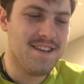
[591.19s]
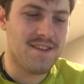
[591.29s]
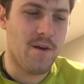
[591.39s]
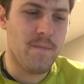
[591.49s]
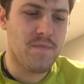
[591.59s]

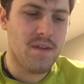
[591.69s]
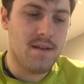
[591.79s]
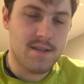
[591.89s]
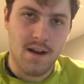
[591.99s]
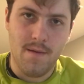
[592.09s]
so
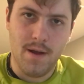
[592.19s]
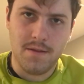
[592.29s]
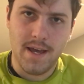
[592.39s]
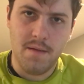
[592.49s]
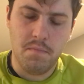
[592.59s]
sorry
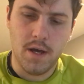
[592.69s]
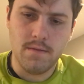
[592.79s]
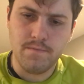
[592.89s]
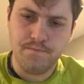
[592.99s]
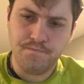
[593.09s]
about that,
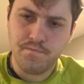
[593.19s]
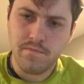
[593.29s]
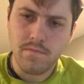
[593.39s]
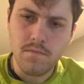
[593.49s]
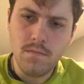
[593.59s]
but
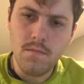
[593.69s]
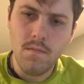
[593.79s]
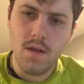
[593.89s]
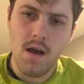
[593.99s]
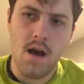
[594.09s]

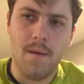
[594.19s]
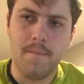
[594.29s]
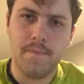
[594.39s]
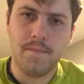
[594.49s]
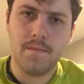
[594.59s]

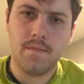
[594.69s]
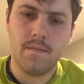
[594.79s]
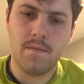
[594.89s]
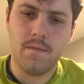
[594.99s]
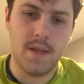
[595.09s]
um,
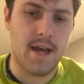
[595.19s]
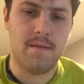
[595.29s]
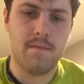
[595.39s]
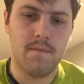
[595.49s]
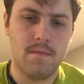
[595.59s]
yeah.
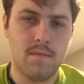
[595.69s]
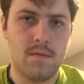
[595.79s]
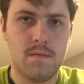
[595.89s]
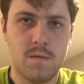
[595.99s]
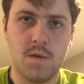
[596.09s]

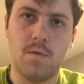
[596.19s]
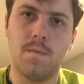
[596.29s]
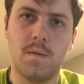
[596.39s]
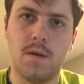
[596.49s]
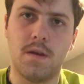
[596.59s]
So
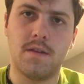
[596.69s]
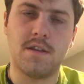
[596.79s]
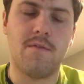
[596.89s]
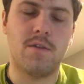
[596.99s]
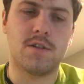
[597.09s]
the, the, the
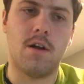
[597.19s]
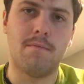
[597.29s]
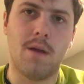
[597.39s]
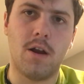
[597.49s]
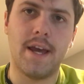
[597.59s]
software is
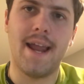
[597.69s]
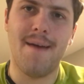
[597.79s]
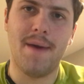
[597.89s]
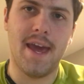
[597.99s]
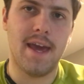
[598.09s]
called Markate,
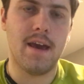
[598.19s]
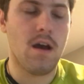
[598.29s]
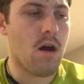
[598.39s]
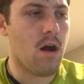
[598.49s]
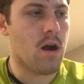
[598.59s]

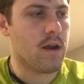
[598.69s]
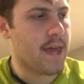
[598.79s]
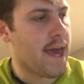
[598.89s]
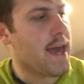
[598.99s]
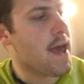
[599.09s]

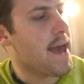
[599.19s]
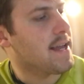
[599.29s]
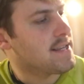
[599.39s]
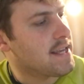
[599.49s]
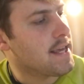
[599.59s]

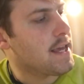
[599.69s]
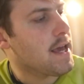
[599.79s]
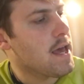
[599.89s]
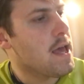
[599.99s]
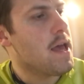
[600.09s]

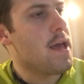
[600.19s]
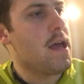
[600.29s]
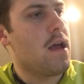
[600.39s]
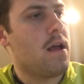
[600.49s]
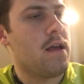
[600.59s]
M-A-R-K-A-T-E.
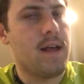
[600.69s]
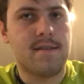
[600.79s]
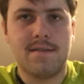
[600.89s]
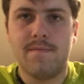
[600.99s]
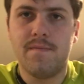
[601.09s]

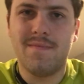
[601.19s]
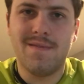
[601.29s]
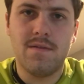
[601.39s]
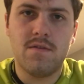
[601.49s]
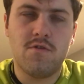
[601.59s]
It's
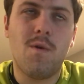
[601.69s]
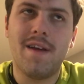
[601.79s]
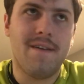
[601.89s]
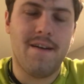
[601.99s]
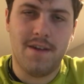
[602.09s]

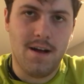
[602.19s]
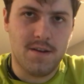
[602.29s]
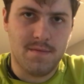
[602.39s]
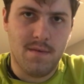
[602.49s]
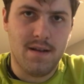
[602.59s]
$25 a
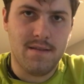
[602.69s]
month.